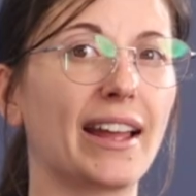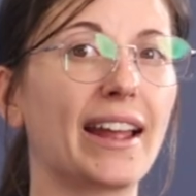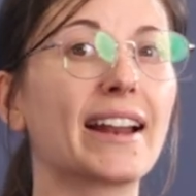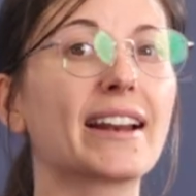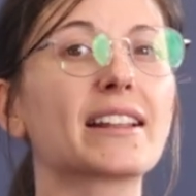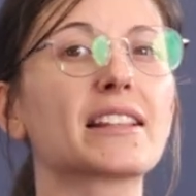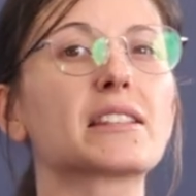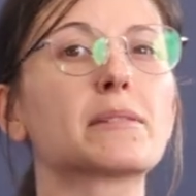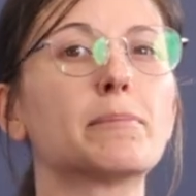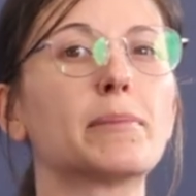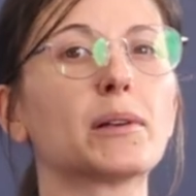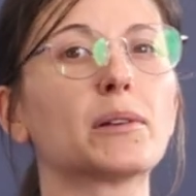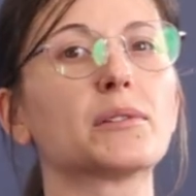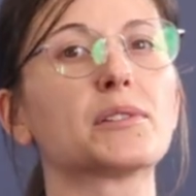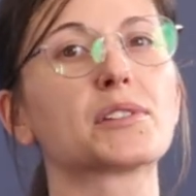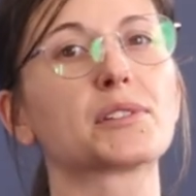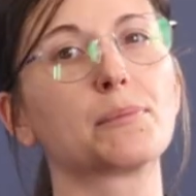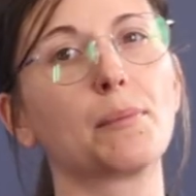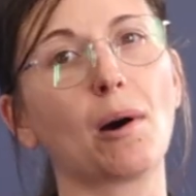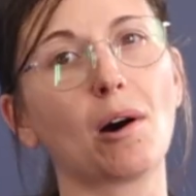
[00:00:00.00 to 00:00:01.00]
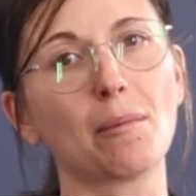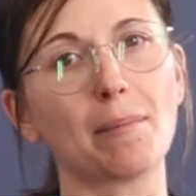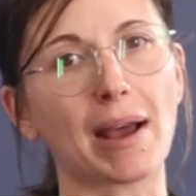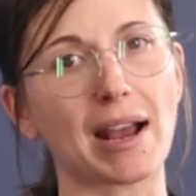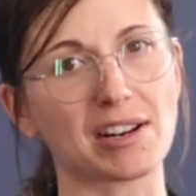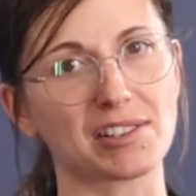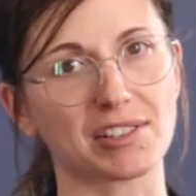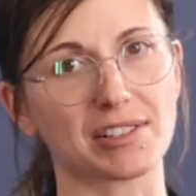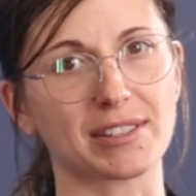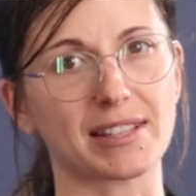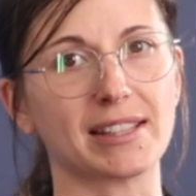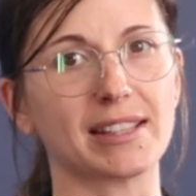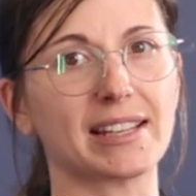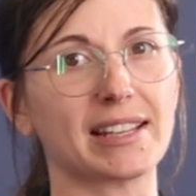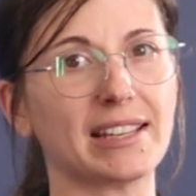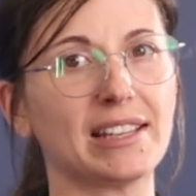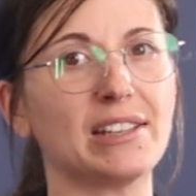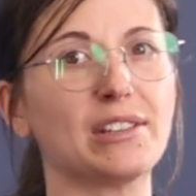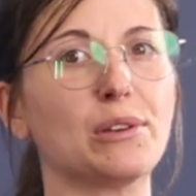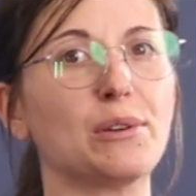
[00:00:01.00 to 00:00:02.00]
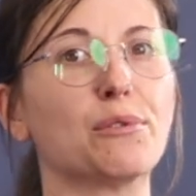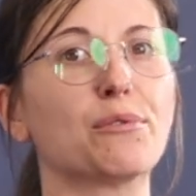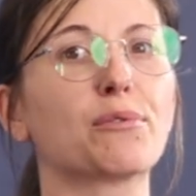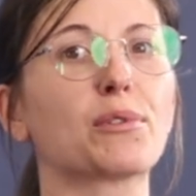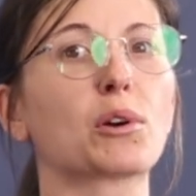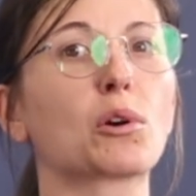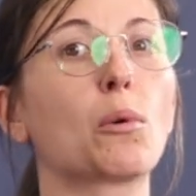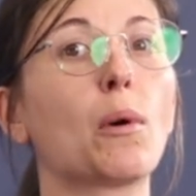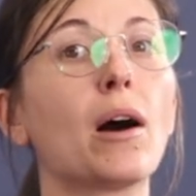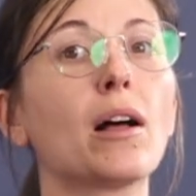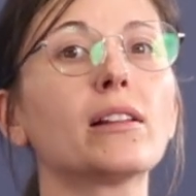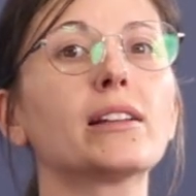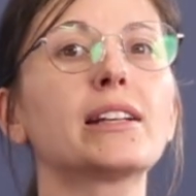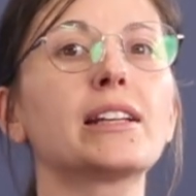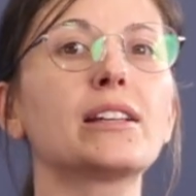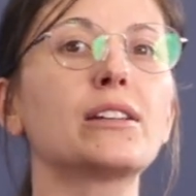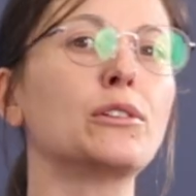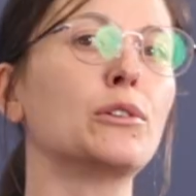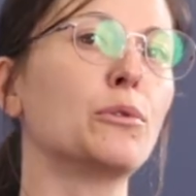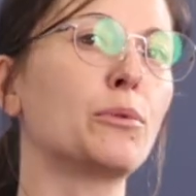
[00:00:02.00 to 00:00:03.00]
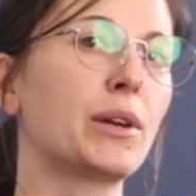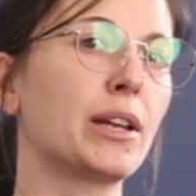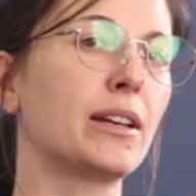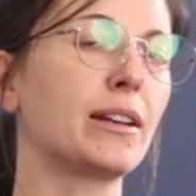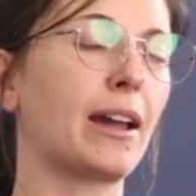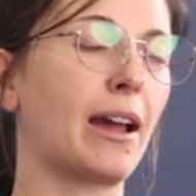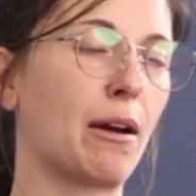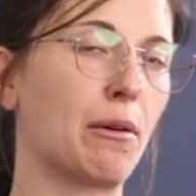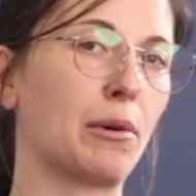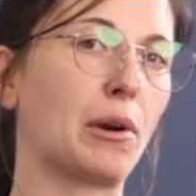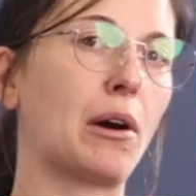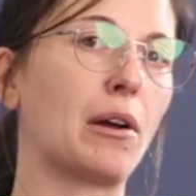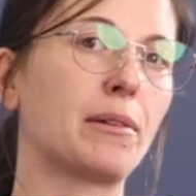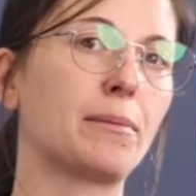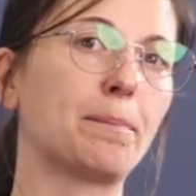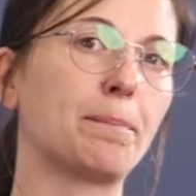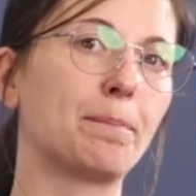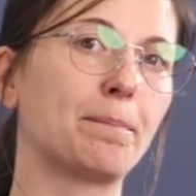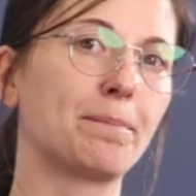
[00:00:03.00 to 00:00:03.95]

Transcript: and it's built in small batches in the EU for quality you can count on.